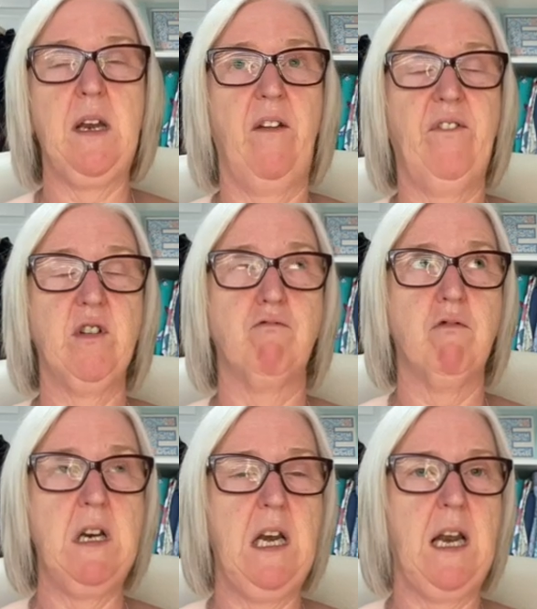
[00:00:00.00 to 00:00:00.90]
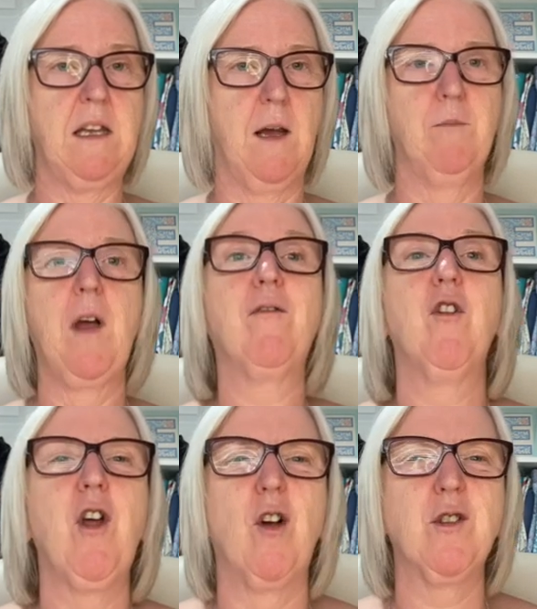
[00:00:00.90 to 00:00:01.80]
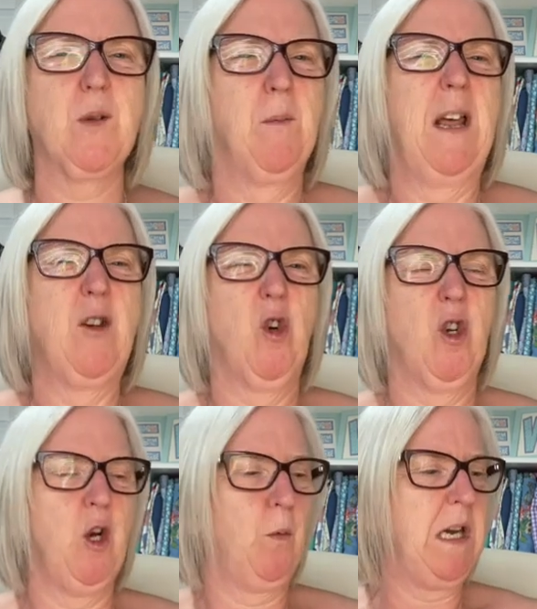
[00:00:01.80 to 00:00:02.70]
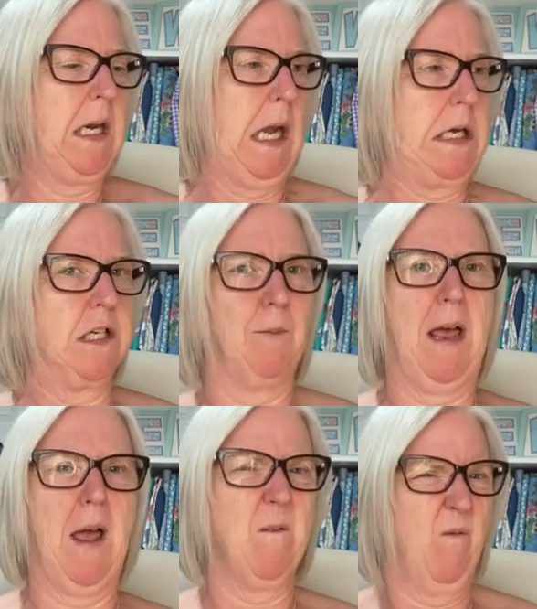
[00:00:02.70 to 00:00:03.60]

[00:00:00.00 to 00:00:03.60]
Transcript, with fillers: And it feels really like, i have got it on, so I'm like going, you know, when you clench, I'm like,